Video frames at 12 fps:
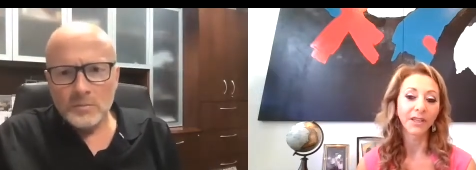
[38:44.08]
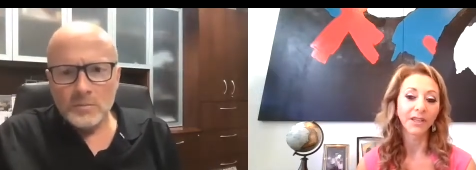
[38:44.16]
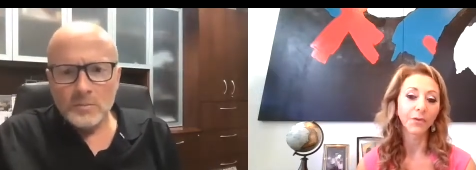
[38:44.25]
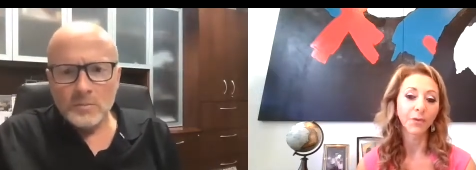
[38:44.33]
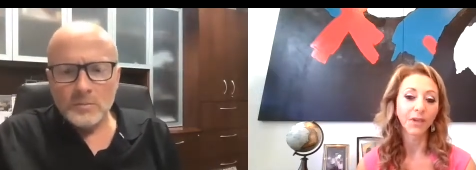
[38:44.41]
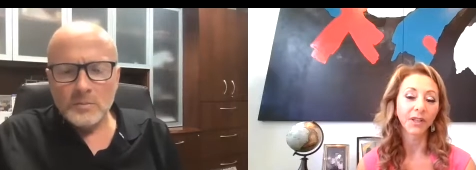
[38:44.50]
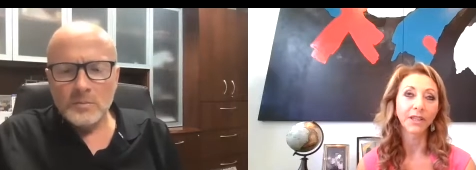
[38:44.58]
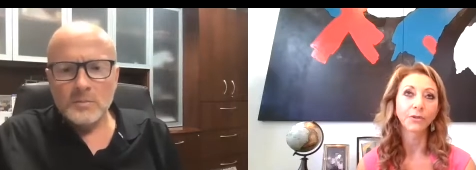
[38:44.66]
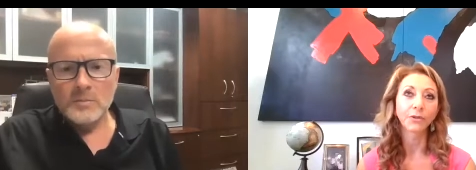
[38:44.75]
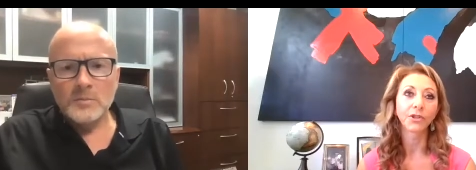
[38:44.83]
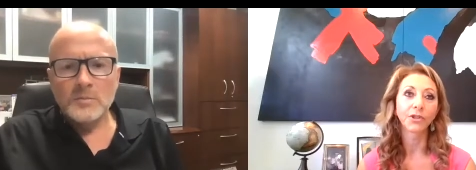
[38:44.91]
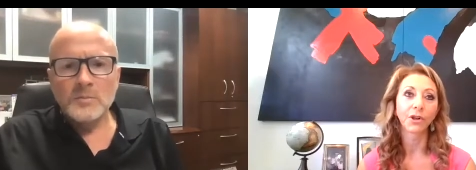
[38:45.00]
Speaker 1: is really to
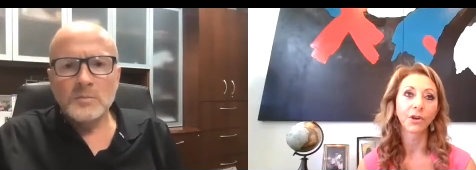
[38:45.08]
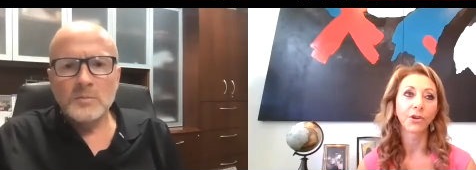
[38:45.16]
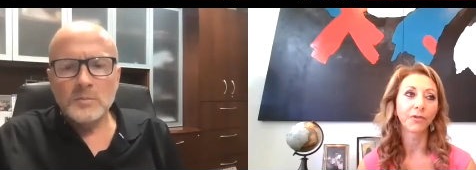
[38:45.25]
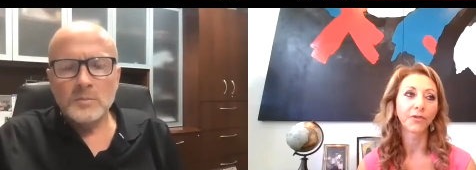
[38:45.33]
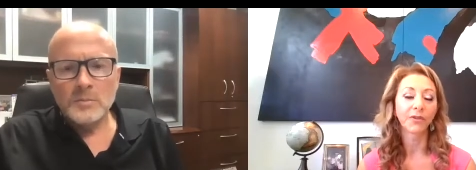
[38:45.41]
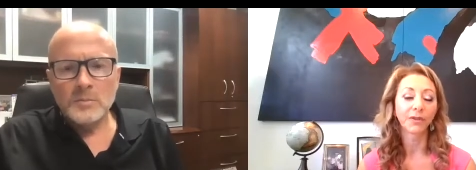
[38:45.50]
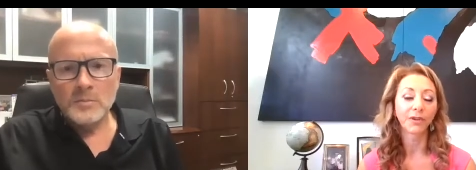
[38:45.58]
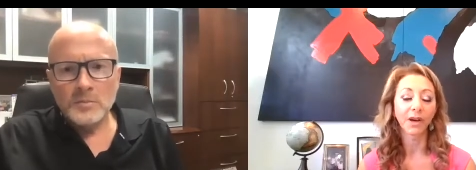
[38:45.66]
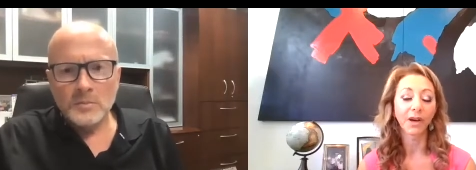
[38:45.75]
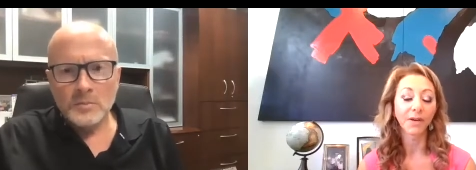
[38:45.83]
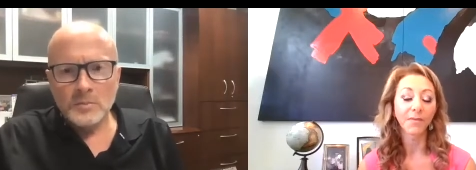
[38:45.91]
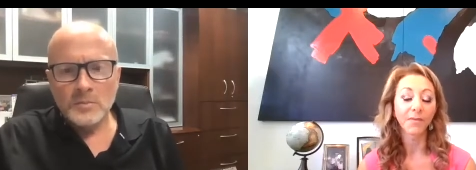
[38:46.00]
serve
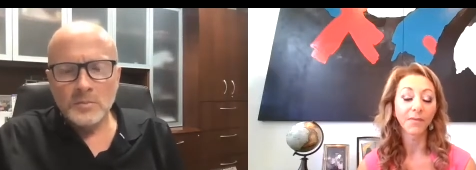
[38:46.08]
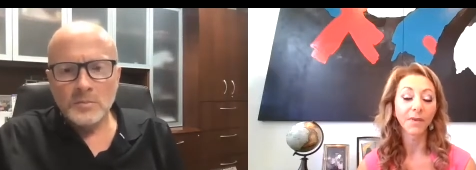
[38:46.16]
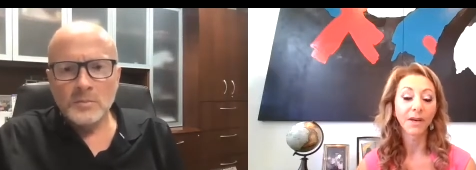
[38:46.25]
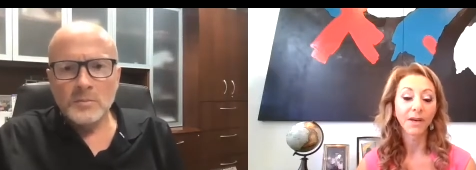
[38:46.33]
um,